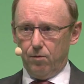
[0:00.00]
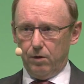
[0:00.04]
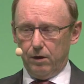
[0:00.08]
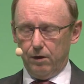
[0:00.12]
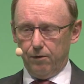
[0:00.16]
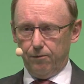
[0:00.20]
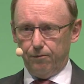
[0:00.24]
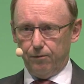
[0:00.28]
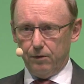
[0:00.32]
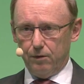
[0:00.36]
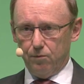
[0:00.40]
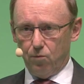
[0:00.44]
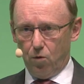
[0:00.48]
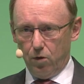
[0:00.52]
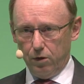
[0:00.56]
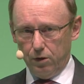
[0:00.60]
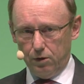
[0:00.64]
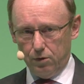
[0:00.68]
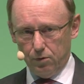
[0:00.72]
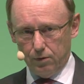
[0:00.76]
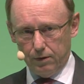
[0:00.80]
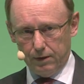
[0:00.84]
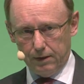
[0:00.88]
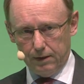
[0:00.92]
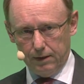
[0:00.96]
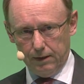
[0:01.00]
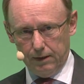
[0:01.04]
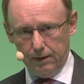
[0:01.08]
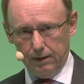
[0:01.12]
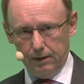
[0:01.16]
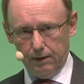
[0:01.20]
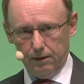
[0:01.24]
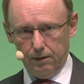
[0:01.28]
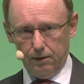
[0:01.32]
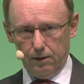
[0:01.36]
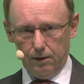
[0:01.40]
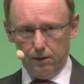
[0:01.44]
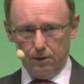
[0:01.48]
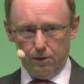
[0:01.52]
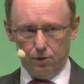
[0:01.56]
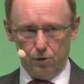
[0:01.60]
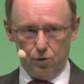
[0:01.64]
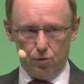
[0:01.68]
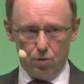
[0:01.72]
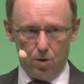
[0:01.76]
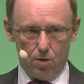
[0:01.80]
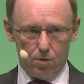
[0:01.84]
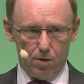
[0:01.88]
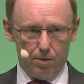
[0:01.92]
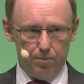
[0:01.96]
if we want to see
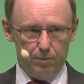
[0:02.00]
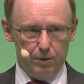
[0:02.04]
to our